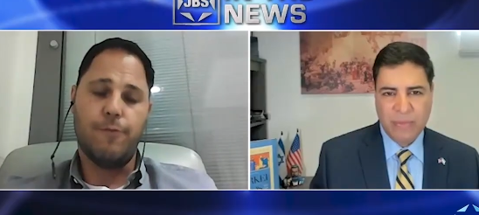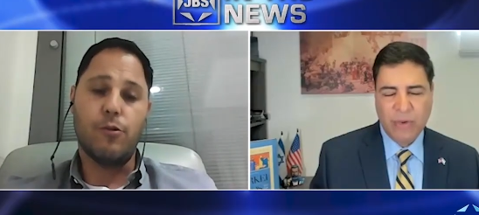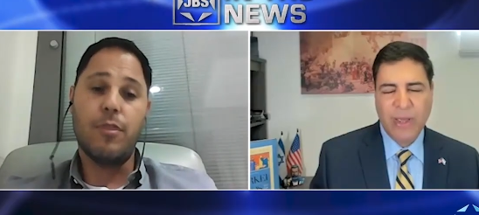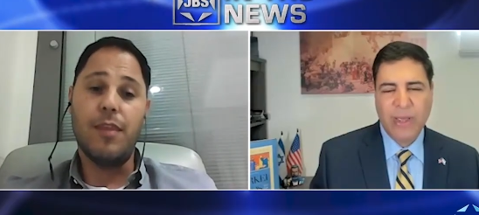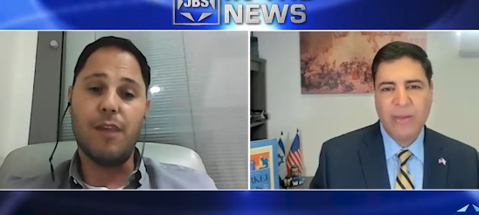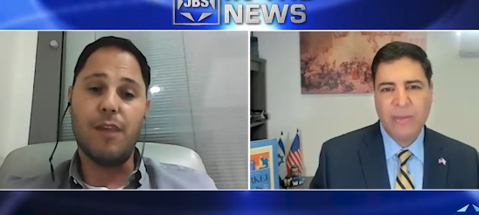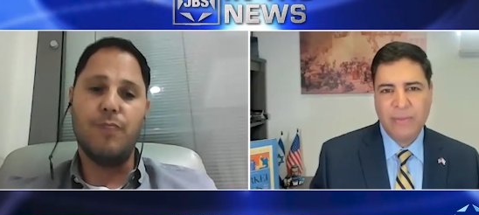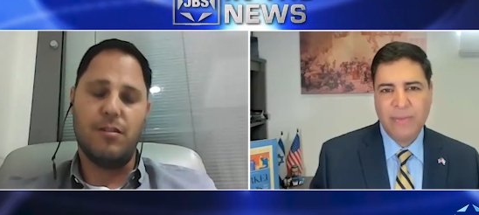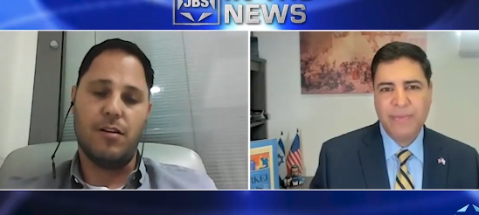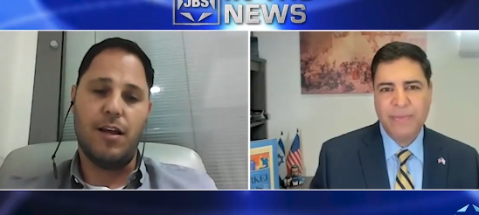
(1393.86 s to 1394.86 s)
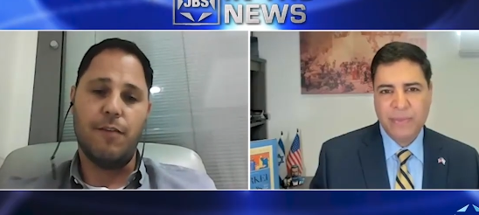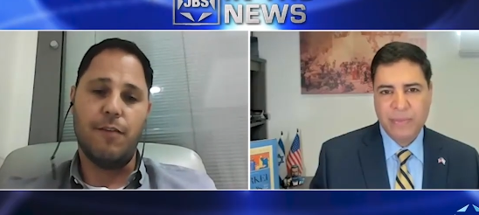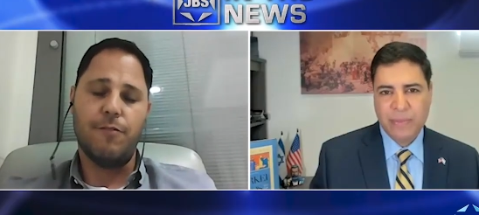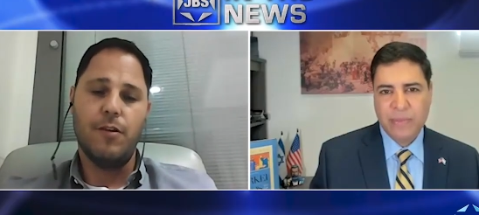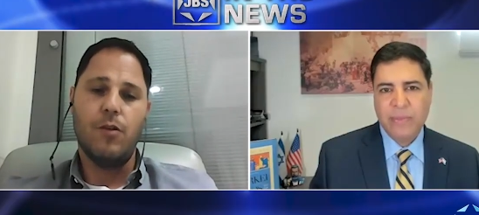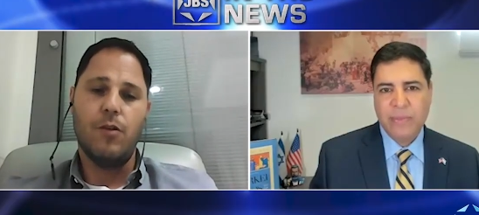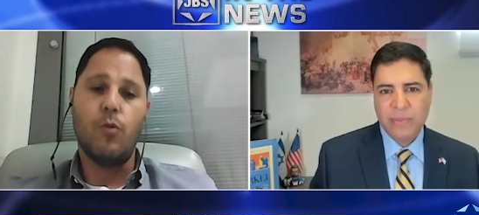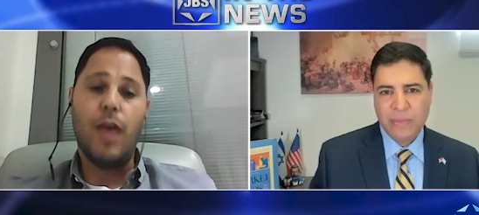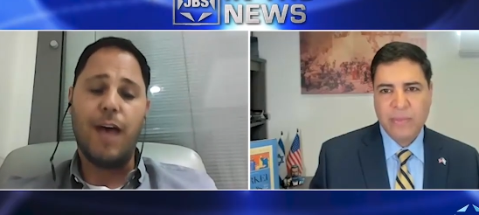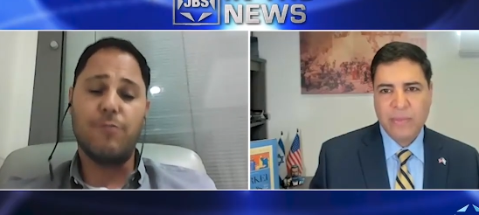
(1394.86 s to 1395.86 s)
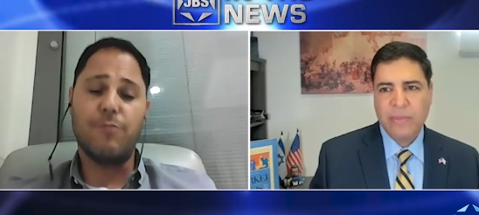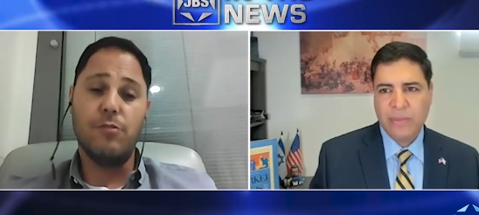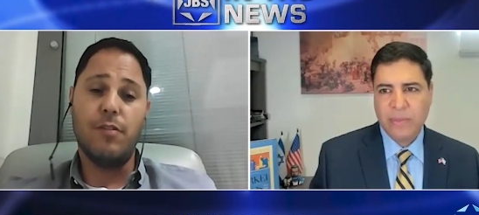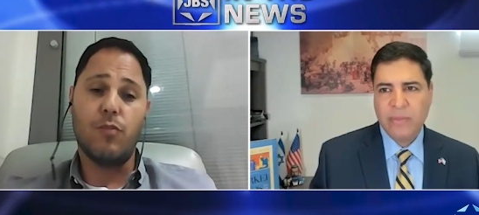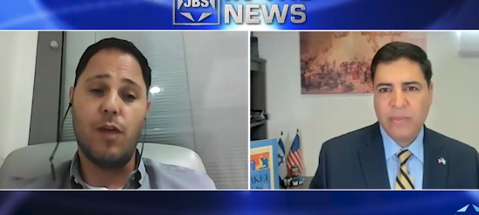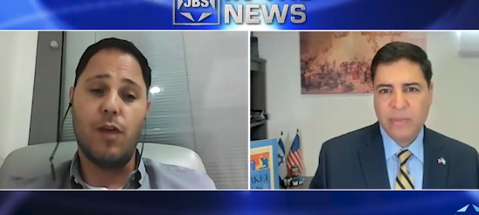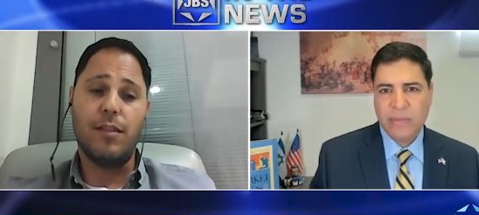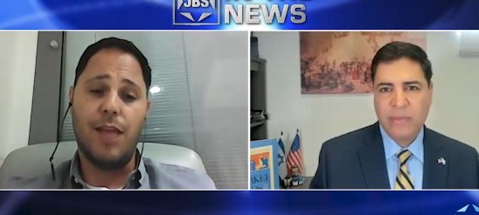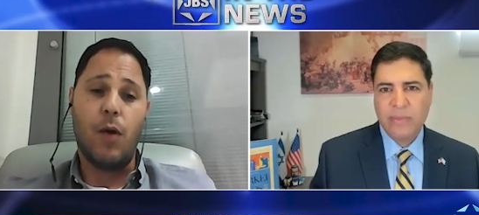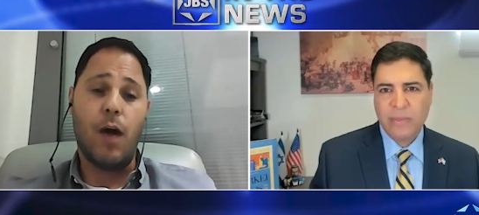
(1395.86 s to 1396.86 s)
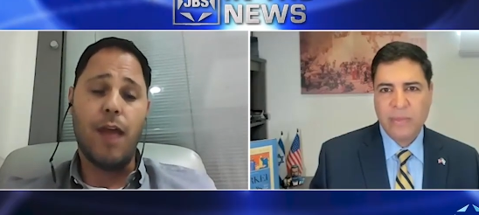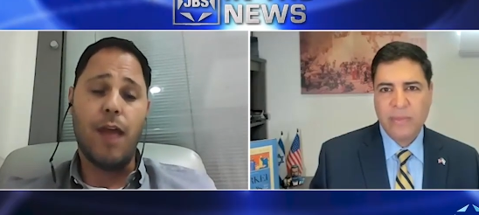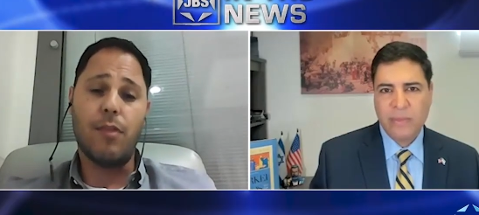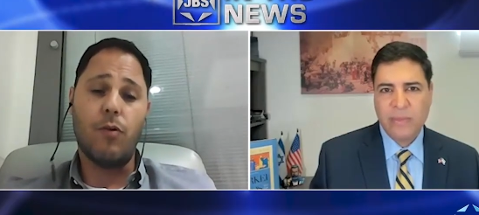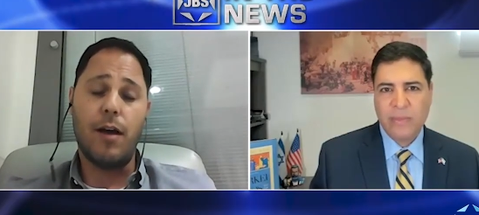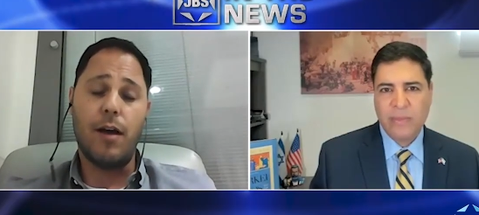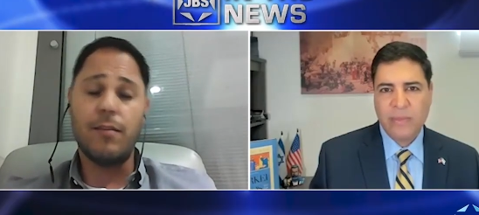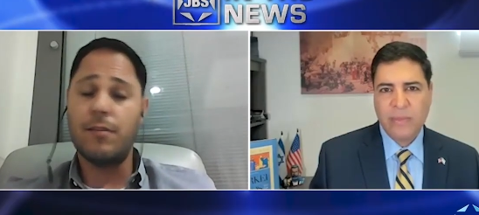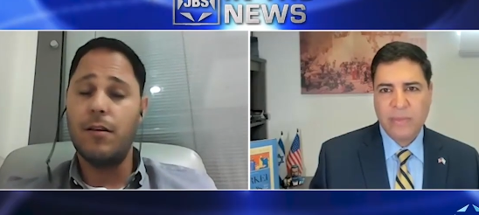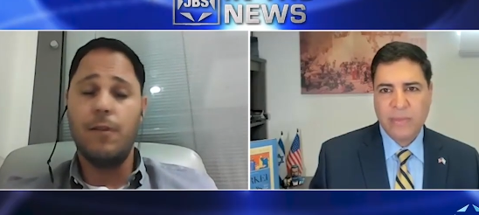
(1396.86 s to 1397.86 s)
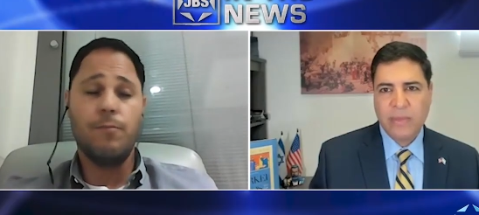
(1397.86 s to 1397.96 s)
Speaker 1: for their better life, we have to do that right now. Otherwise,